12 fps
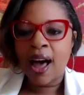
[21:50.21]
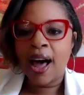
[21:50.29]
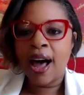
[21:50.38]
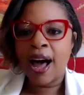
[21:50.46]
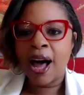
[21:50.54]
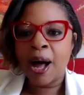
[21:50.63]

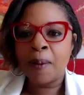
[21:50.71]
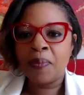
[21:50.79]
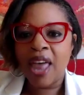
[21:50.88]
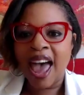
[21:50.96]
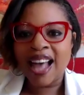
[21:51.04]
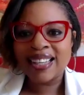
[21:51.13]

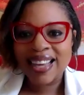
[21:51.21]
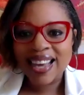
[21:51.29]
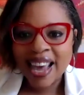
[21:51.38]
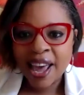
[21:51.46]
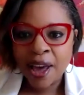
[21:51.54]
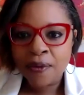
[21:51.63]
as
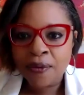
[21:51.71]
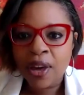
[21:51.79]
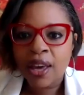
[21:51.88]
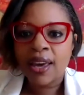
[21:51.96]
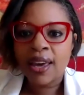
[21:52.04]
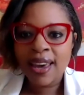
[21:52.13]
if
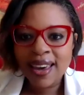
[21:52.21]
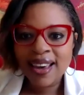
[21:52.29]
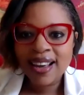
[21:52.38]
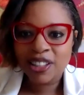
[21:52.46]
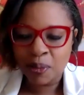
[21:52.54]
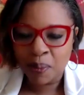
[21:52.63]
he
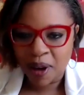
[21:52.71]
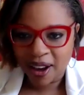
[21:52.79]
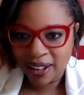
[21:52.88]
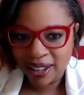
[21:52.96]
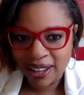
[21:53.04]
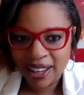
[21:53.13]
is
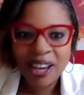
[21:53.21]
smiling.